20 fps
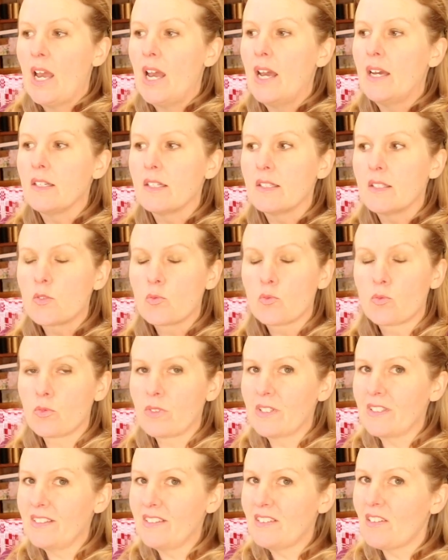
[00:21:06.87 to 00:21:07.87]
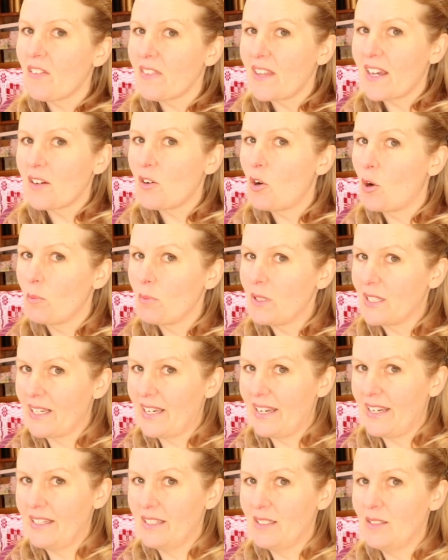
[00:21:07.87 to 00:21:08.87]
And it's really not that
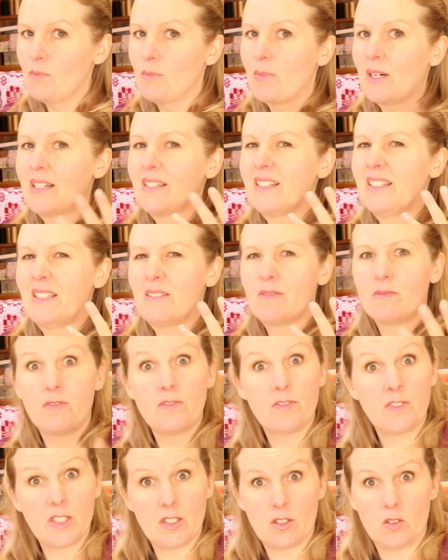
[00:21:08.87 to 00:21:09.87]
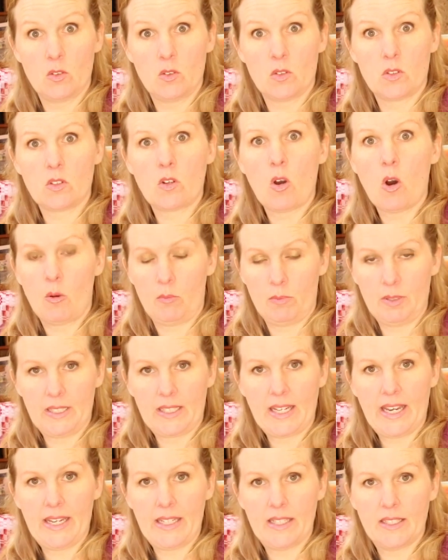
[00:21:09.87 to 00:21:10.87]
complicated, but it feels
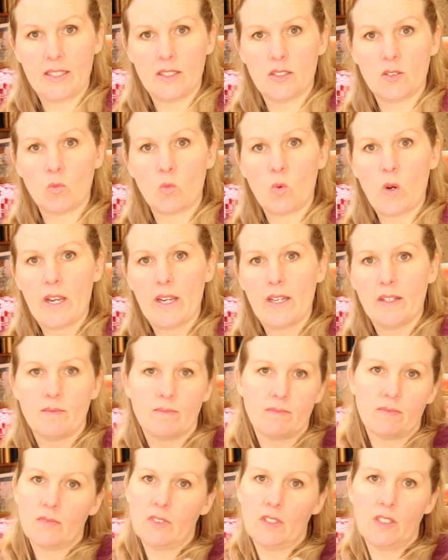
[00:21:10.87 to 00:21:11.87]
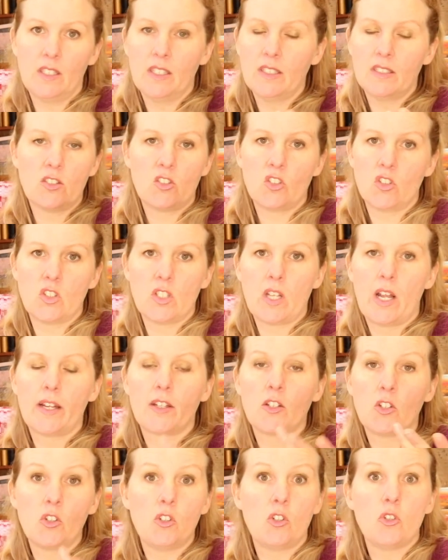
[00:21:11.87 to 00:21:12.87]
complicated when it's just
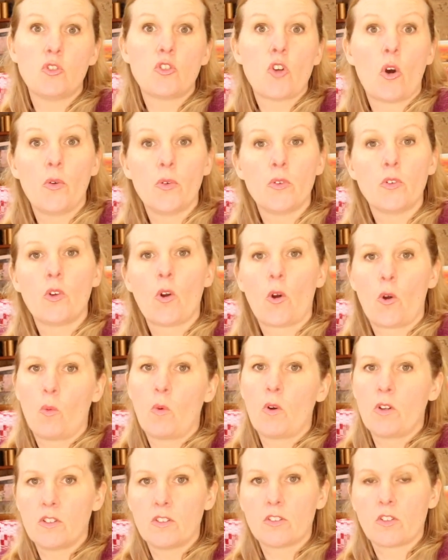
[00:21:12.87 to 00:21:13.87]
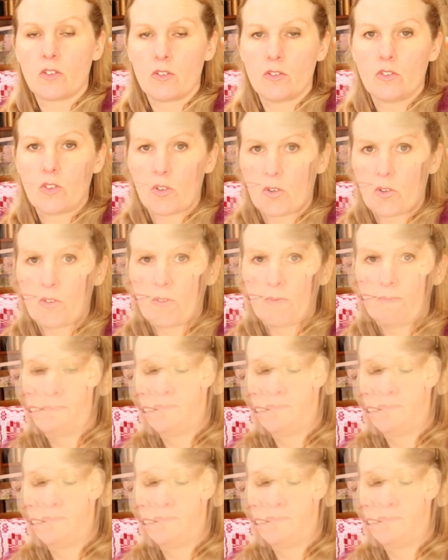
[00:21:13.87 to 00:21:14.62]
like you don't know what you don't know.